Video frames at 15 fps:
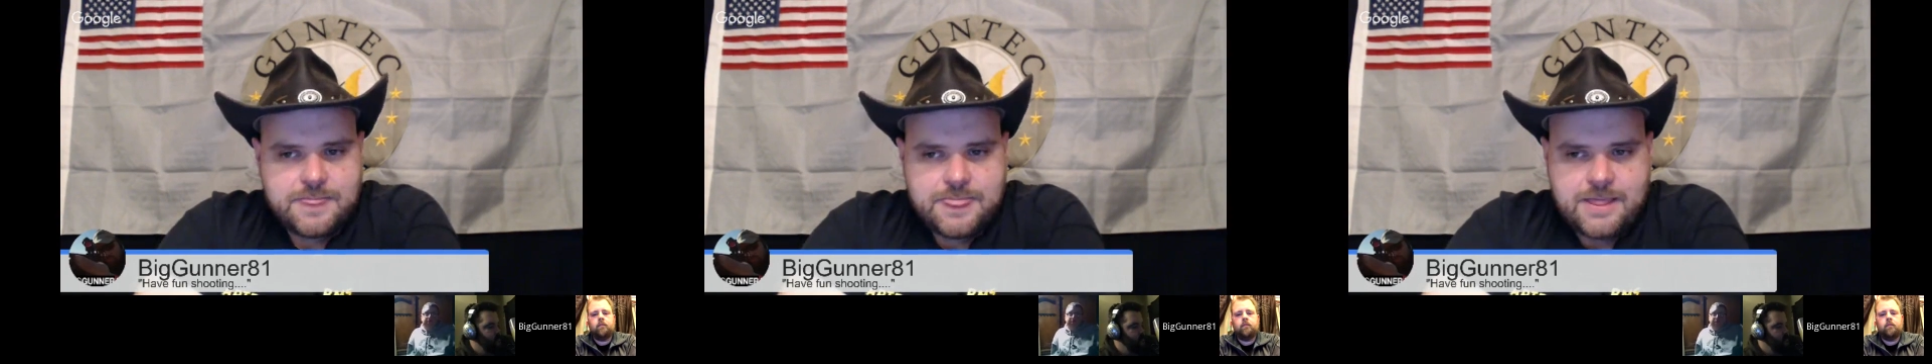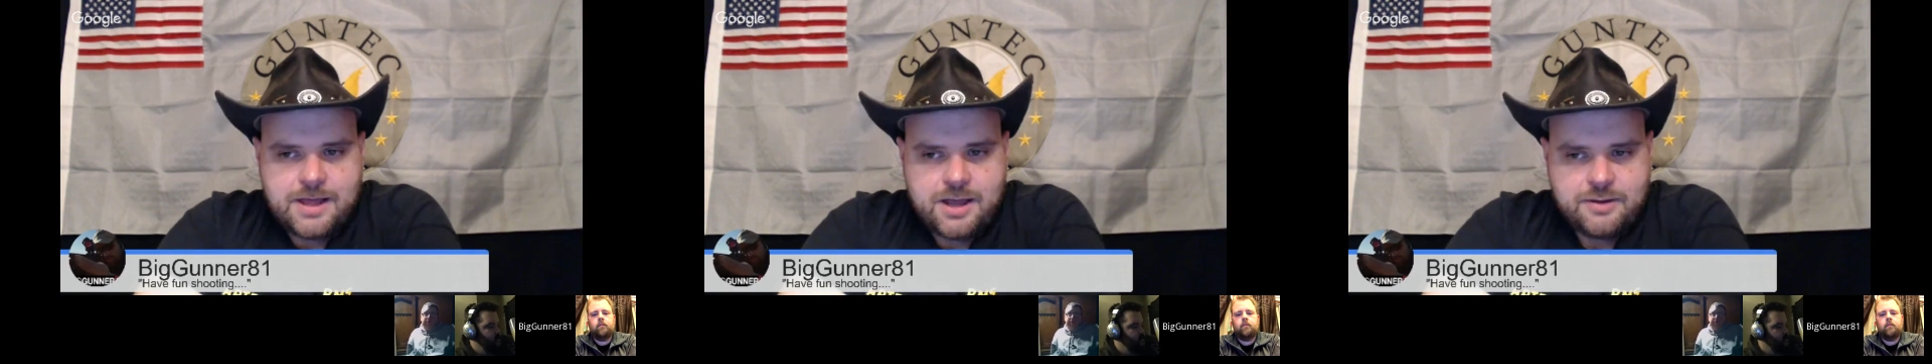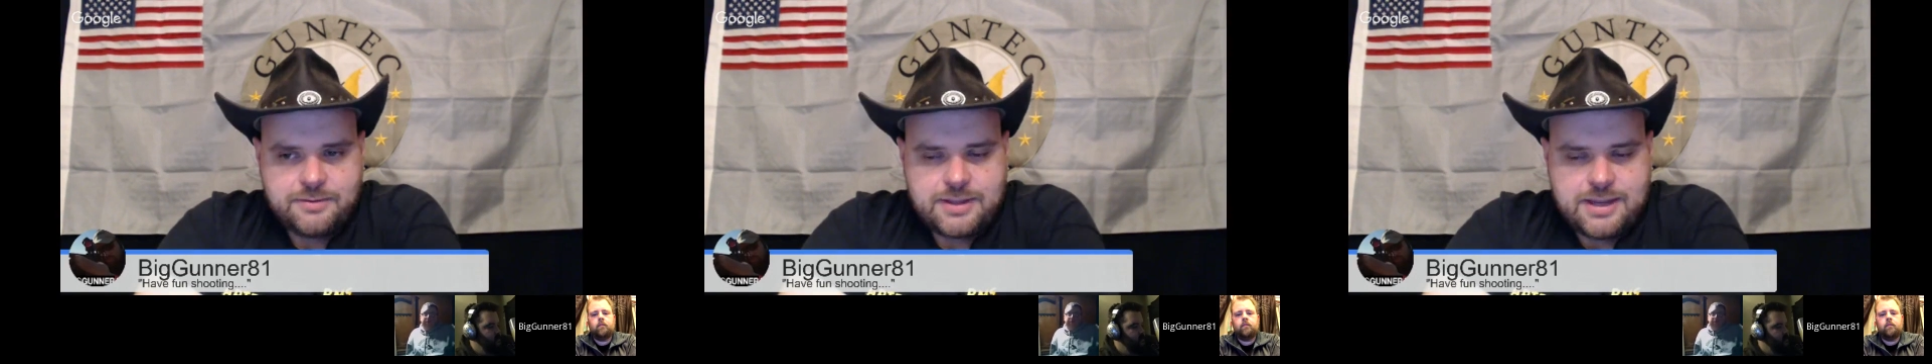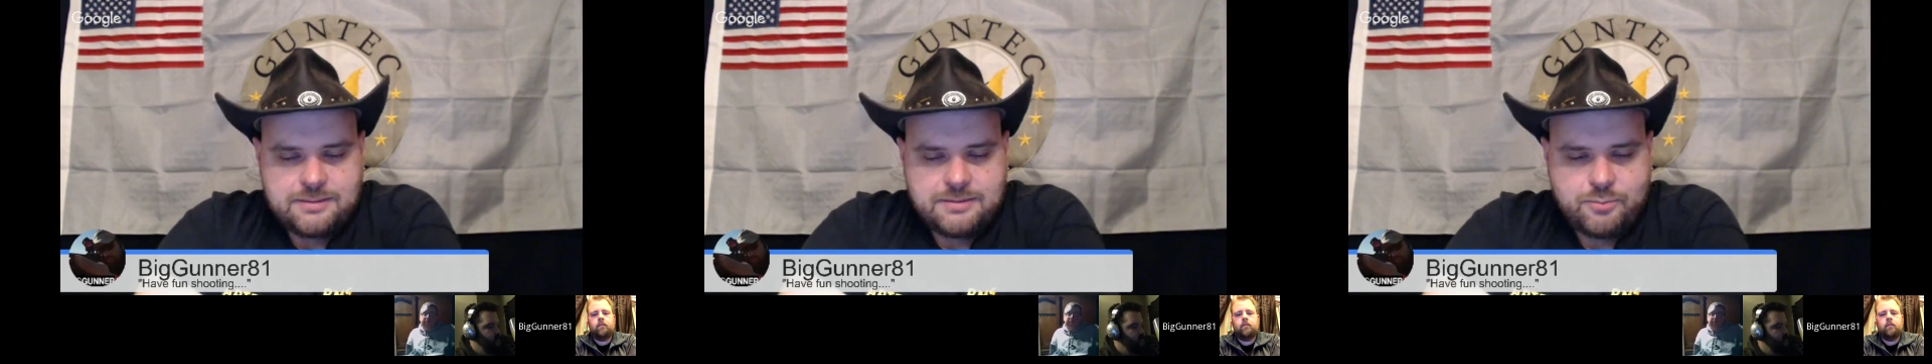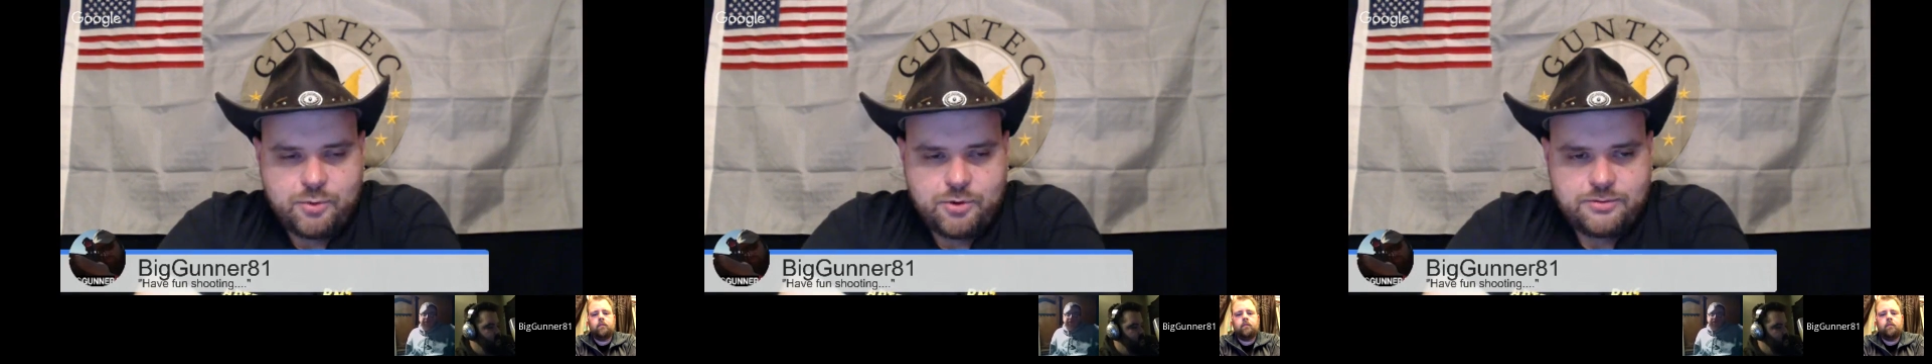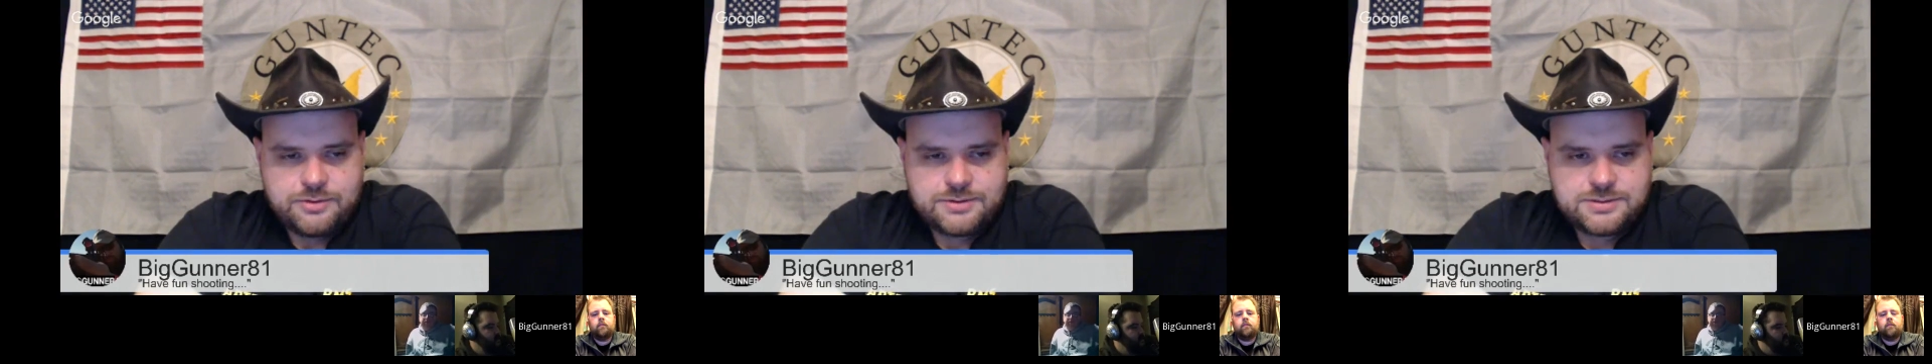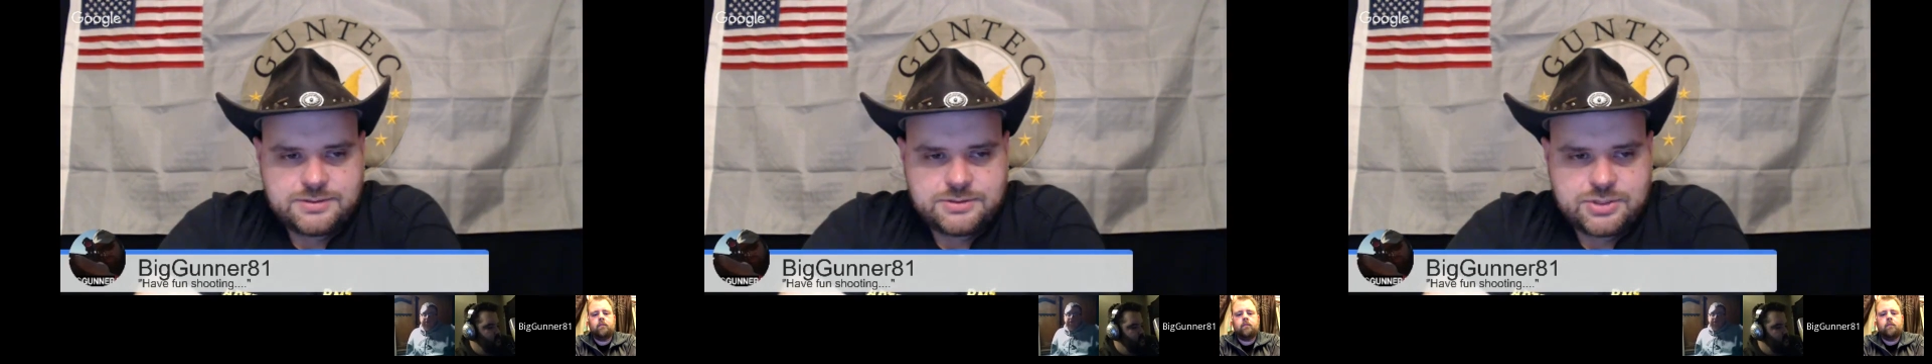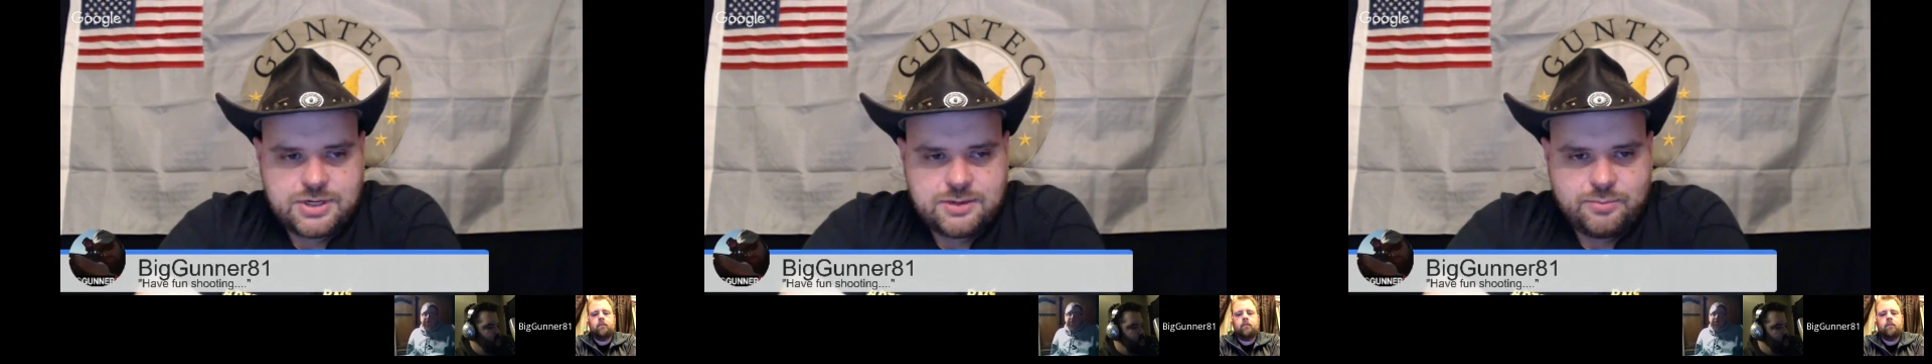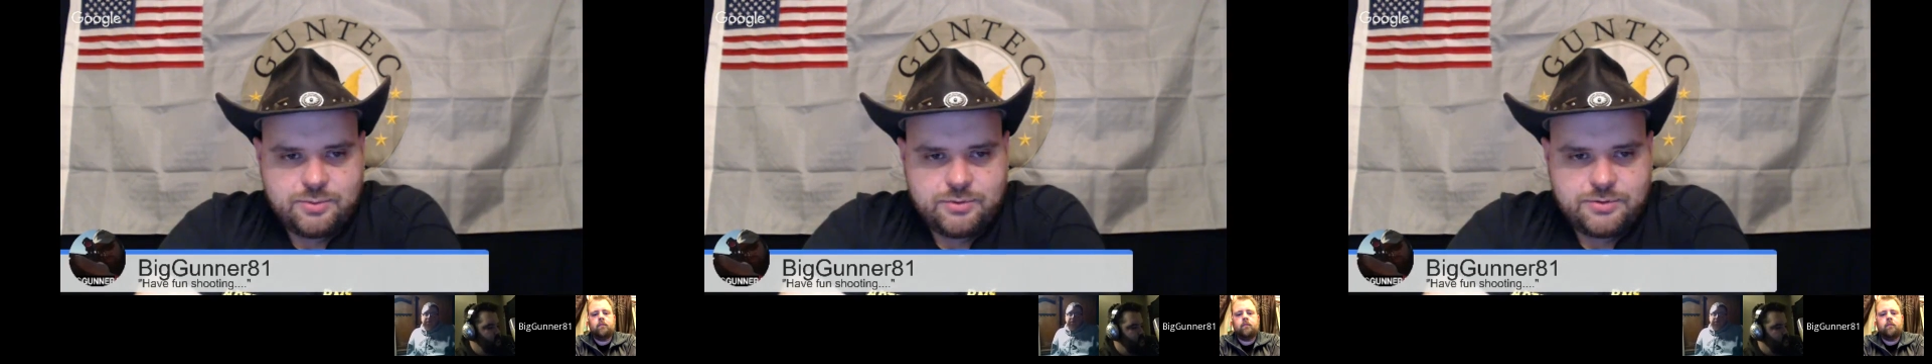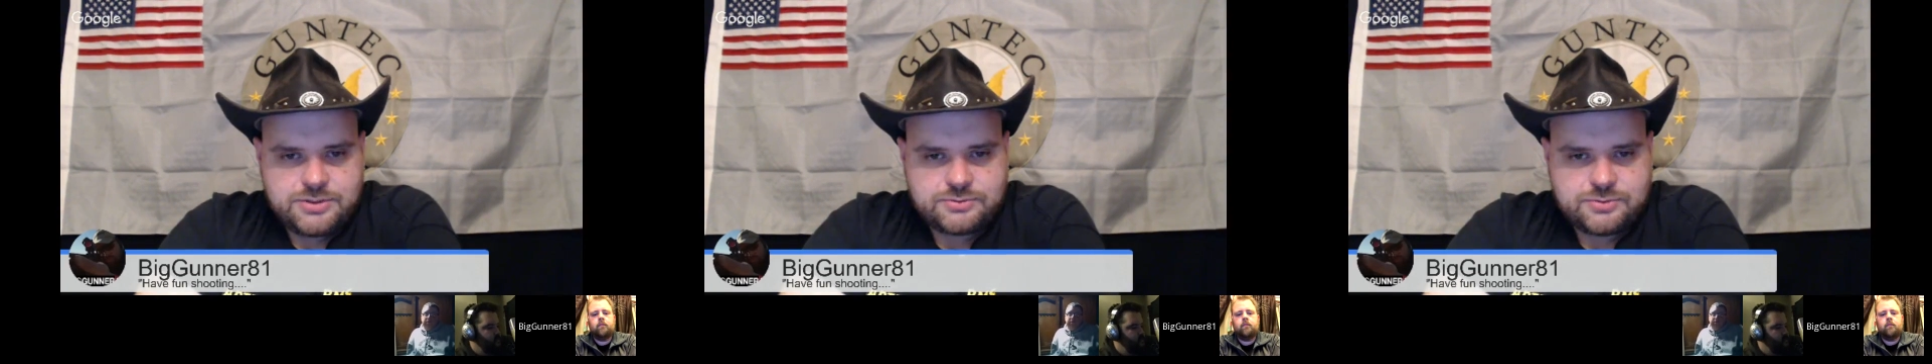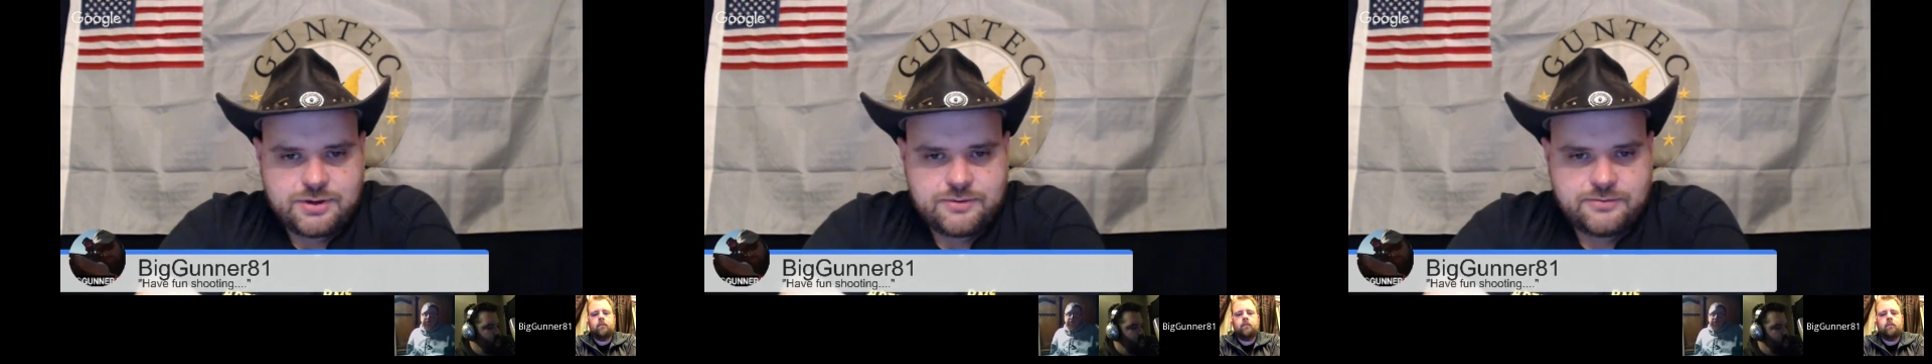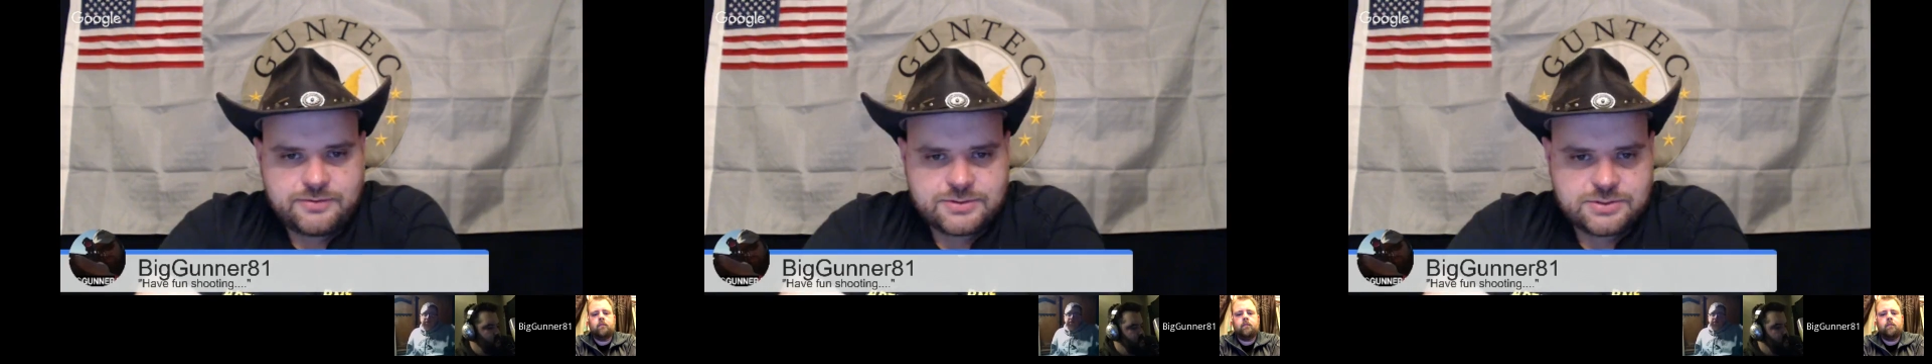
it kind of be pointless to try to build these rifles